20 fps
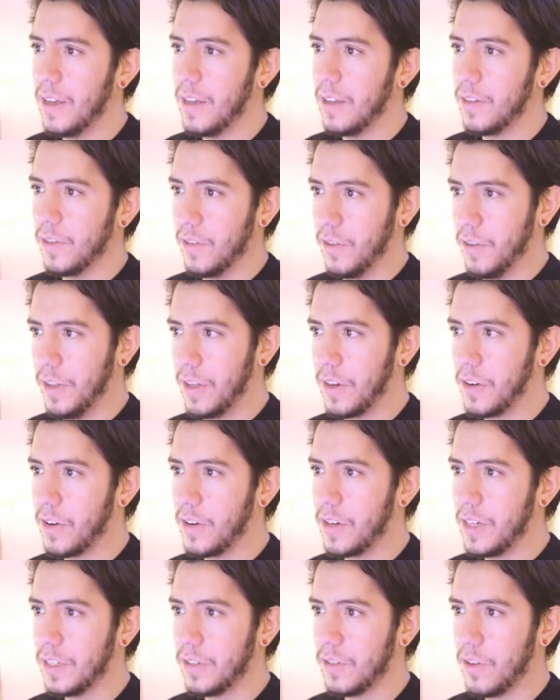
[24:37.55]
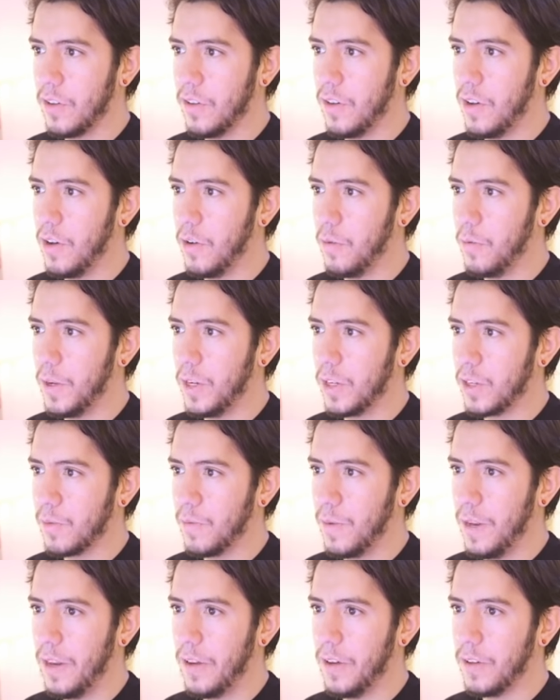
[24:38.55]
So in the corner, so you know what
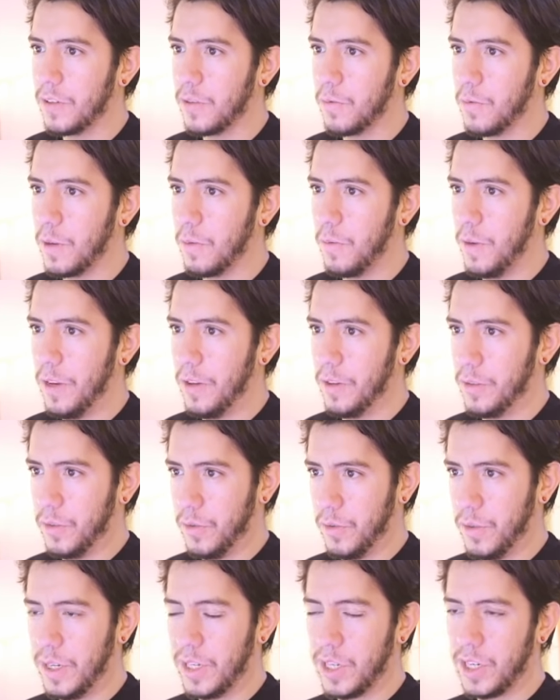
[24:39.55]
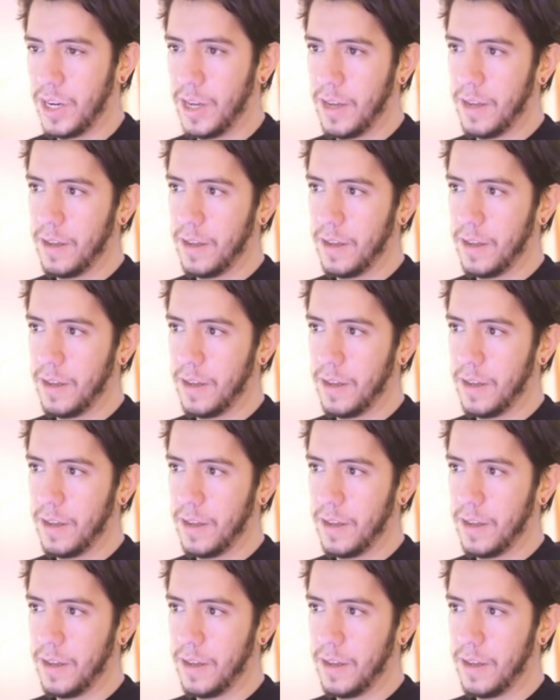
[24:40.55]
belongs to each.